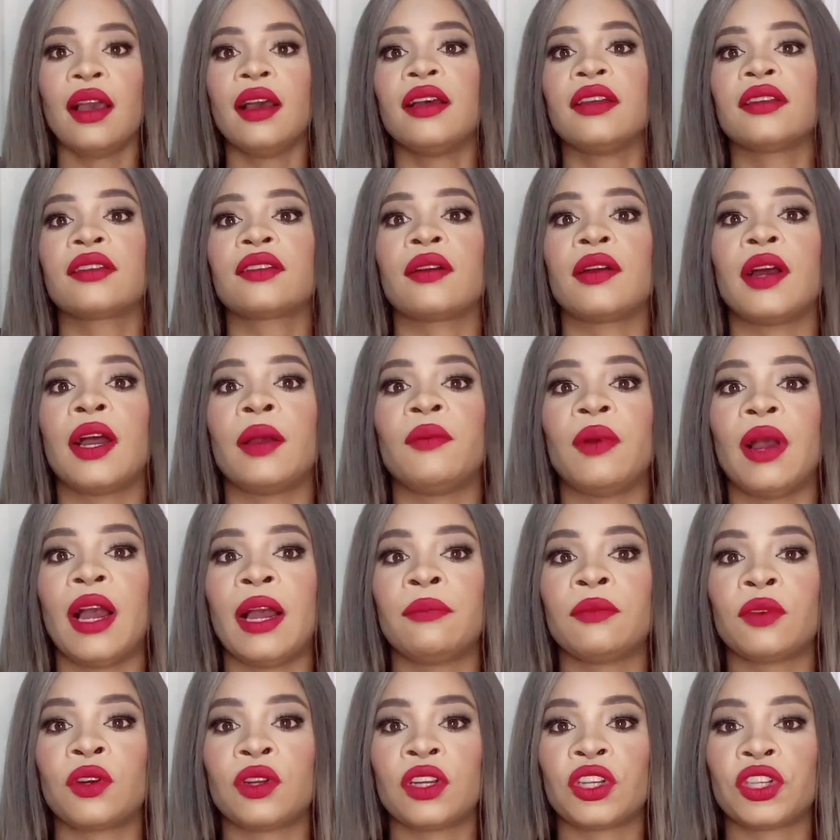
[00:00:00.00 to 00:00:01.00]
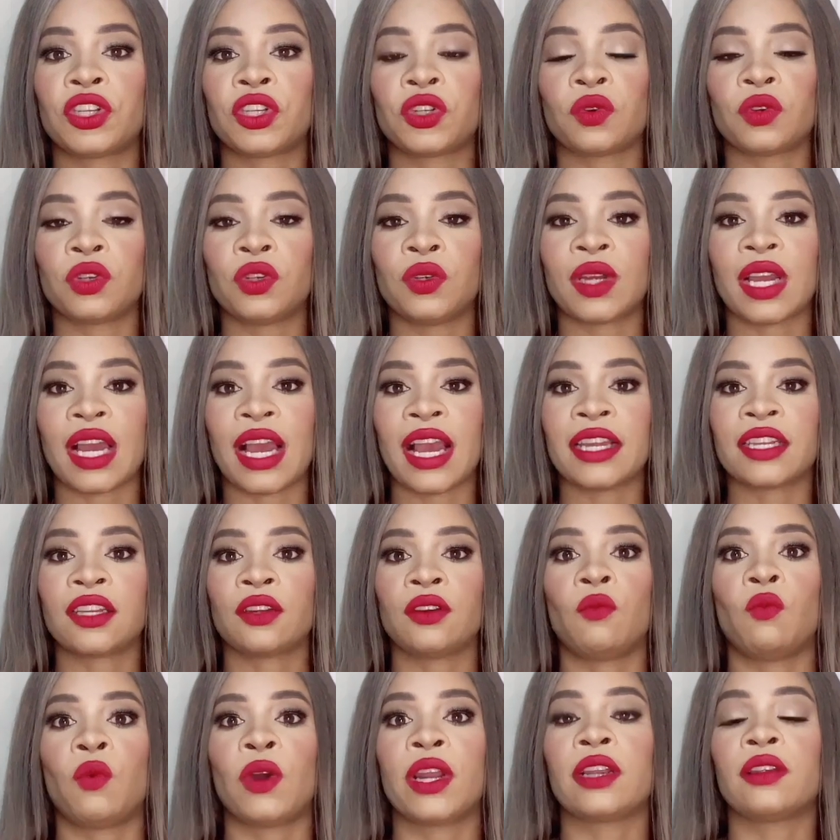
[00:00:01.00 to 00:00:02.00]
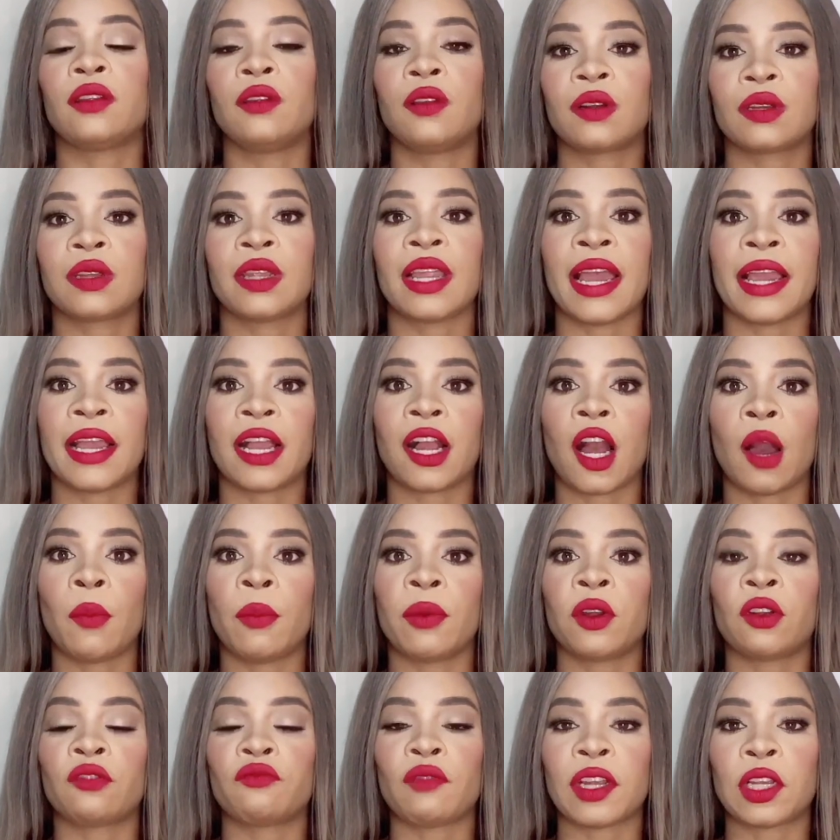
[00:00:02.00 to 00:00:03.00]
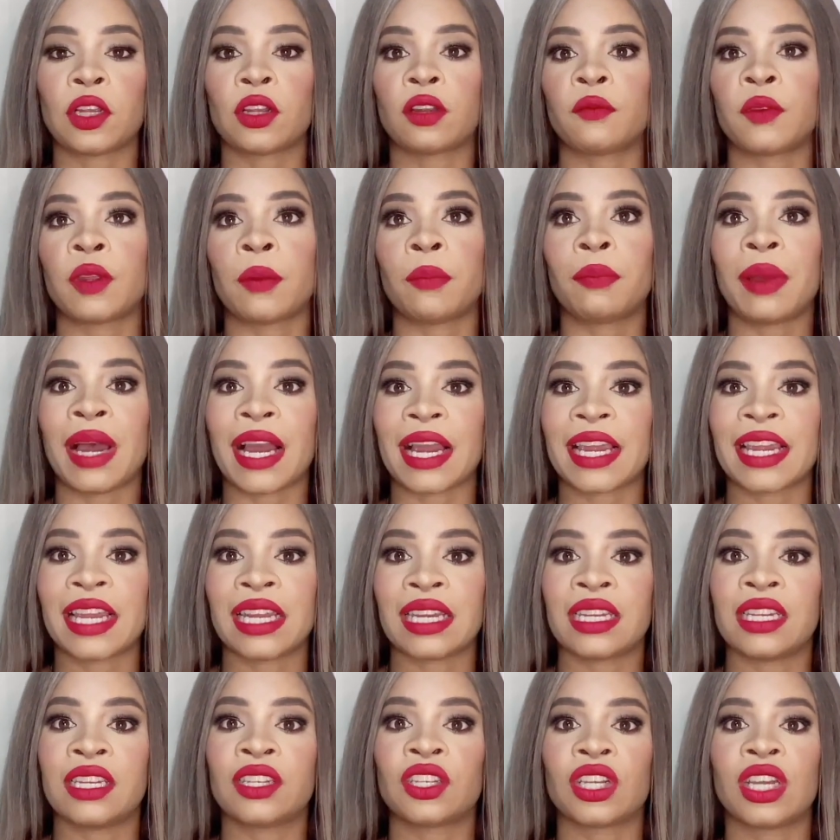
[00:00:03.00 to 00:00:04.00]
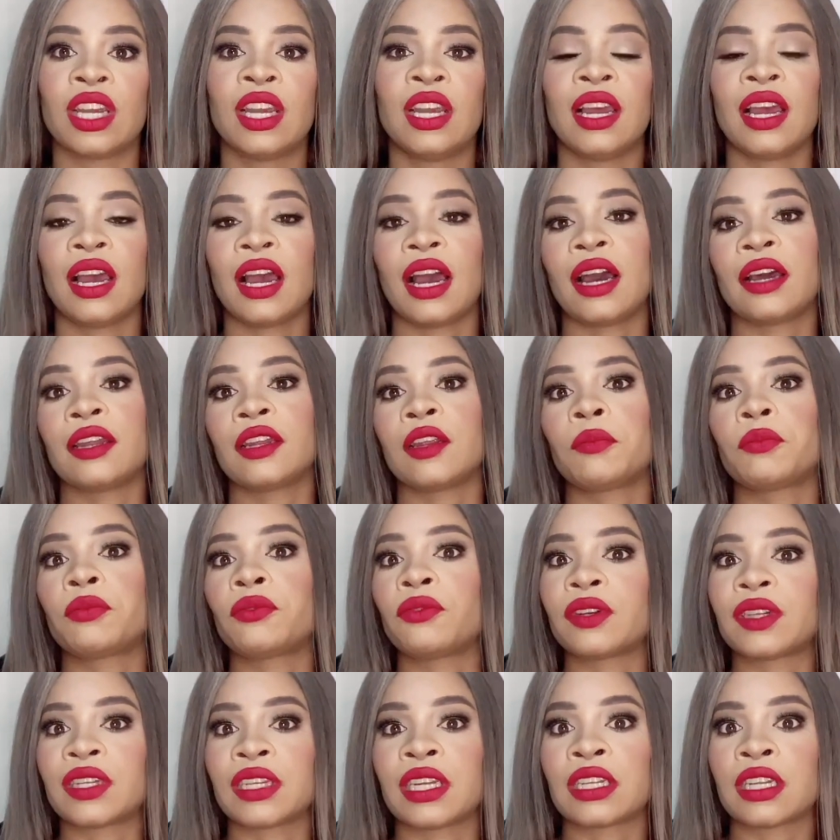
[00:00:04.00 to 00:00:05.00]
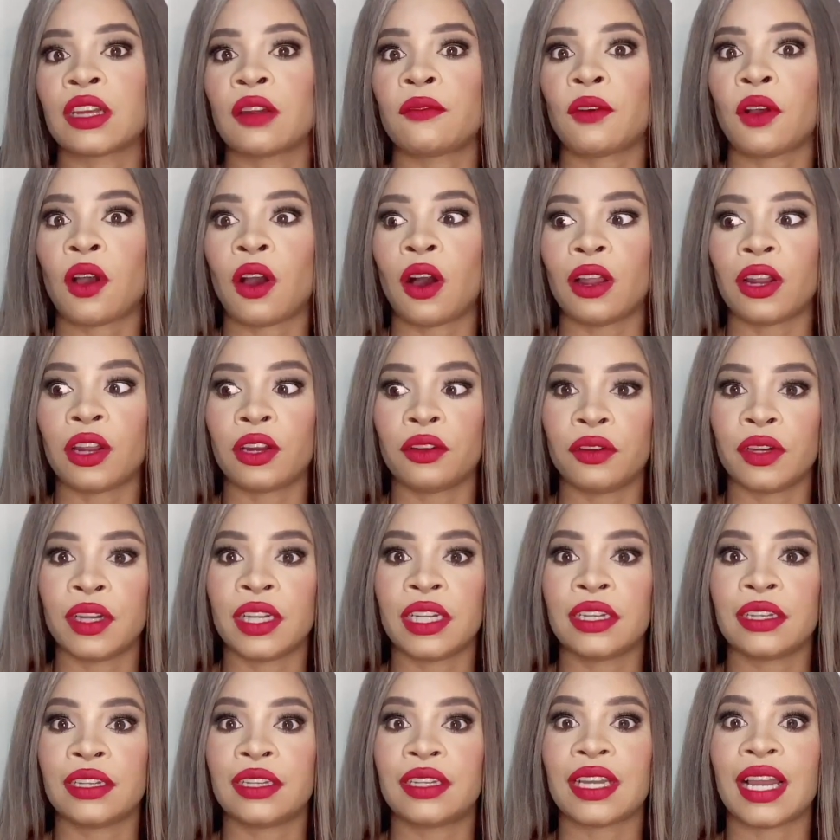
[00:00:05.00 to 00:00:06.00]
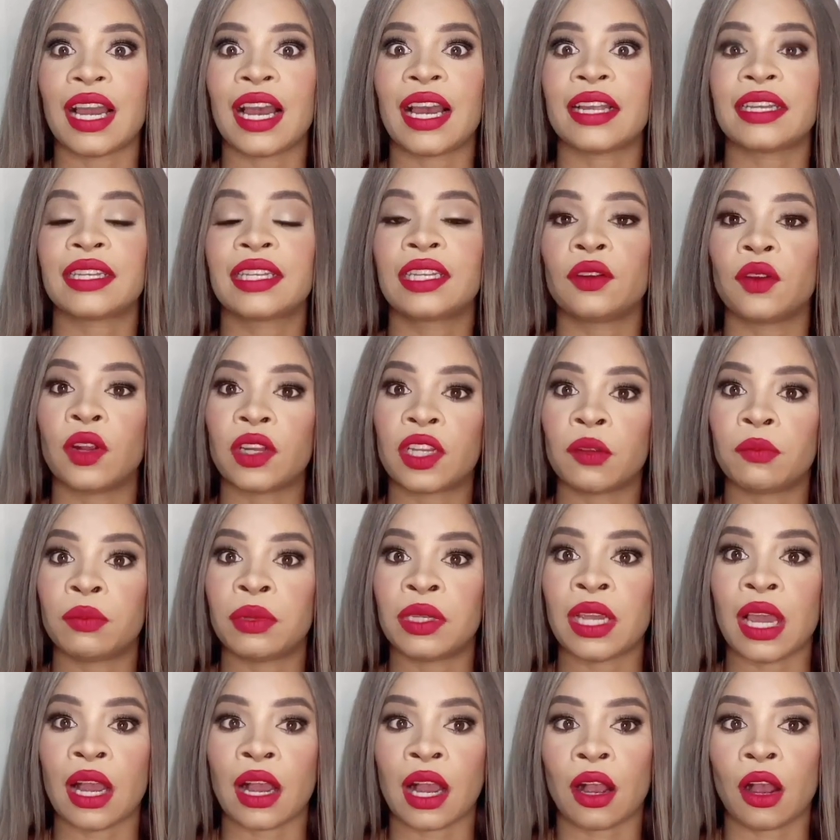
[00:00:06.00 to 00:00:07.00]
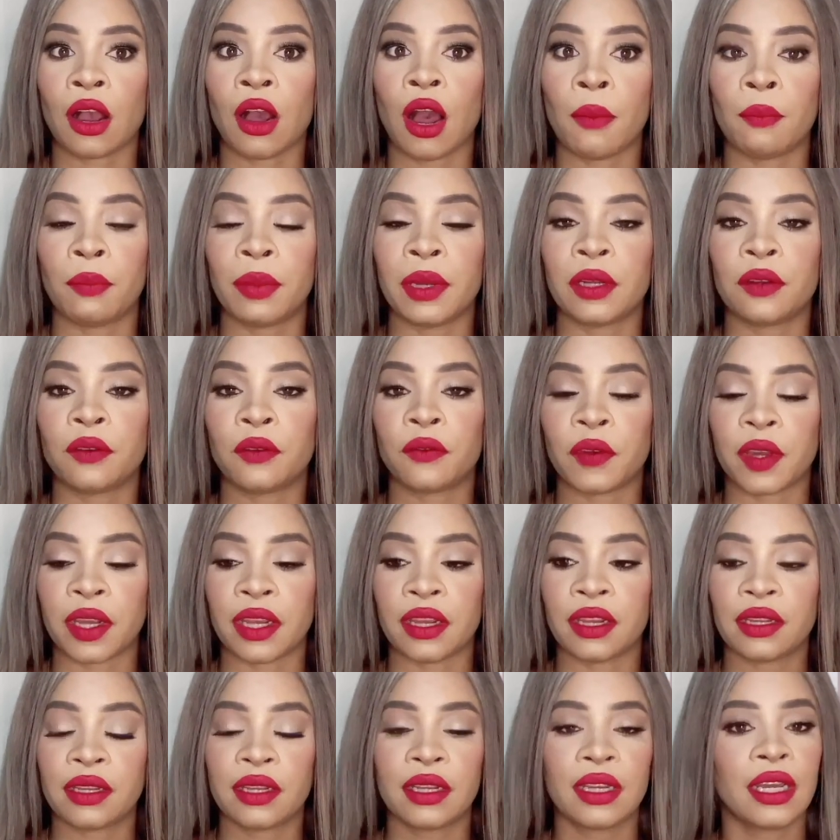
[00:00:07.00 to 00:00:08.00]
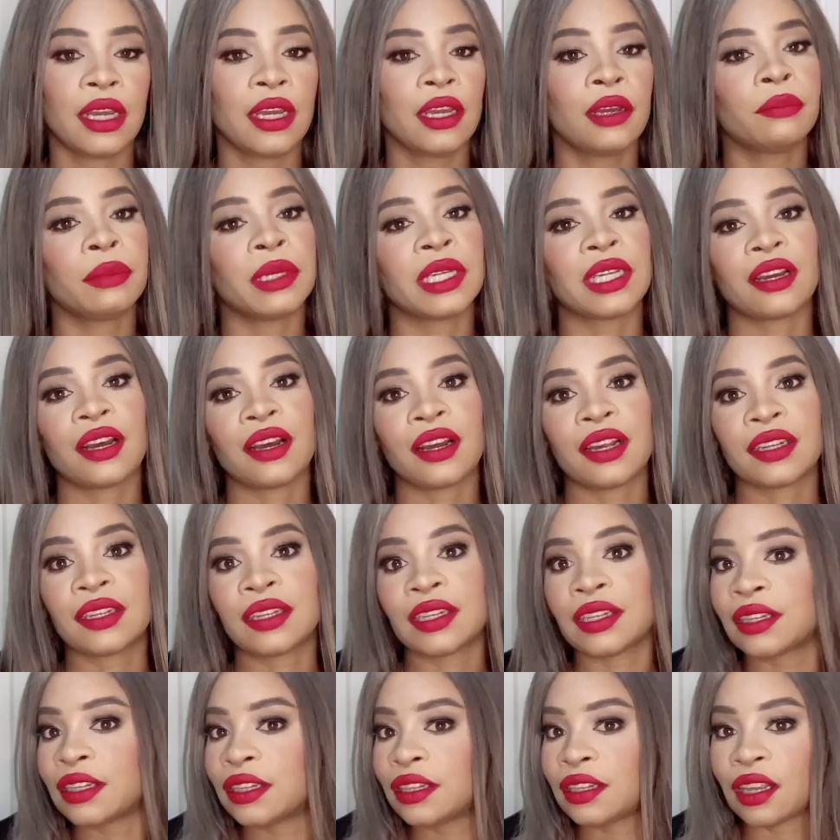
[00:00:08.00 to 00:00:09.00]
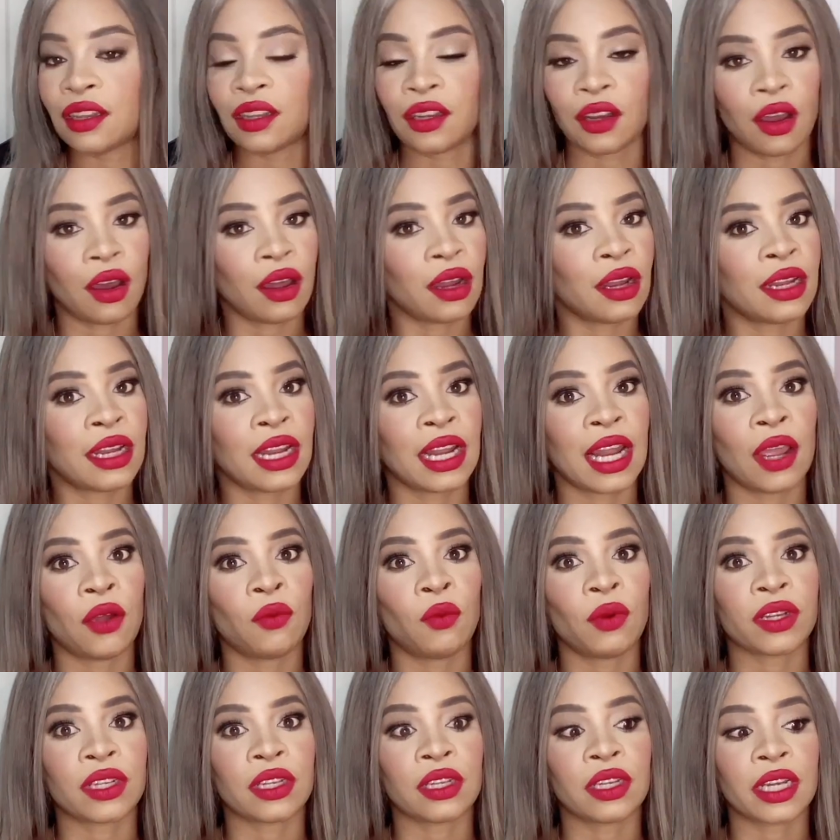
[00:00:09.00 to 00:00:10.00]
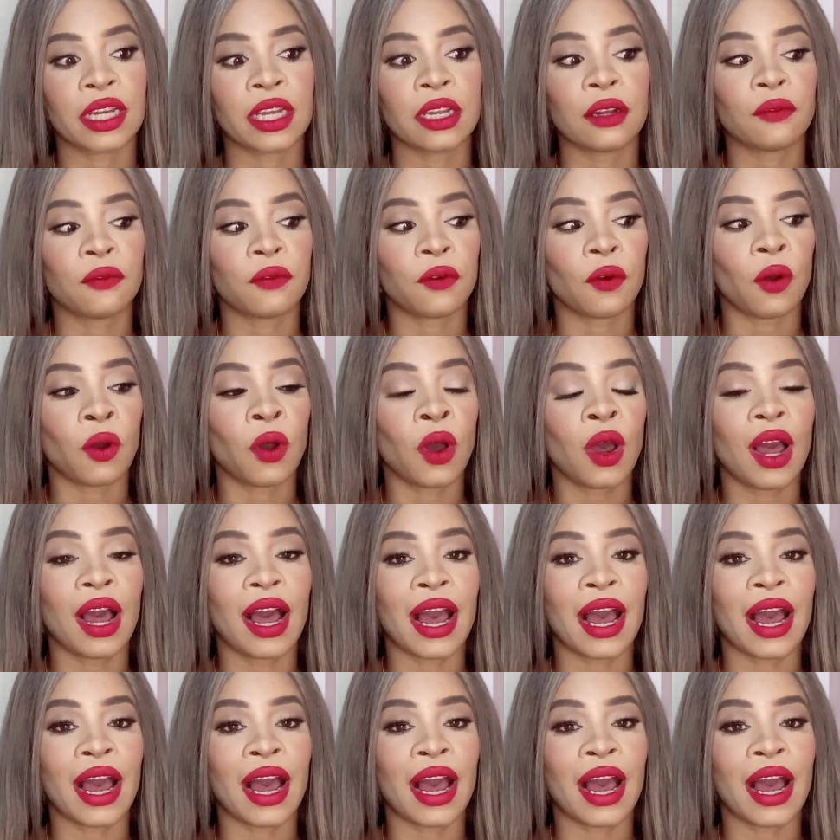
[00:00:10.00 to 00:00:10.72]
So I'm gonna show you guys what it looked like coming out right out of the package, and the process of coloring that turned out to be a complete fail, because this is not the color that I was looking for.